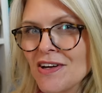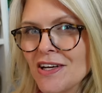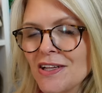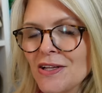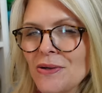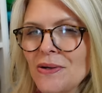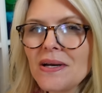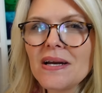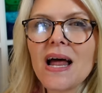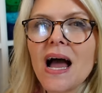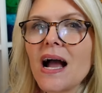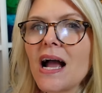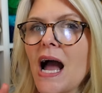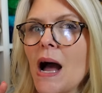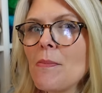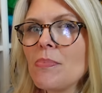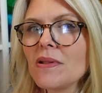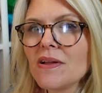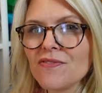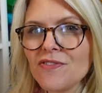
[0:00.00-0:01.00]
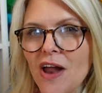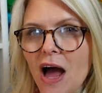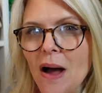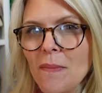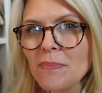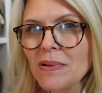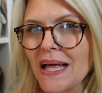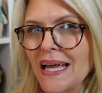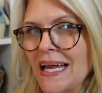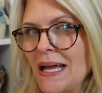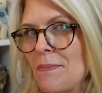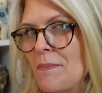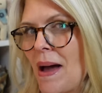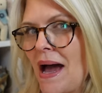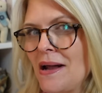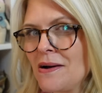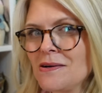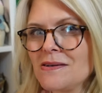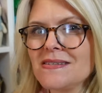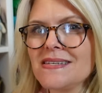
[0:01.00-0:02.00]
included a couple of non-blanket
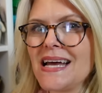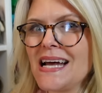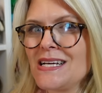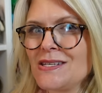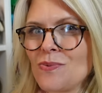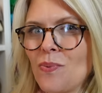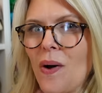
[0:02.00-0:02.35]
patterns as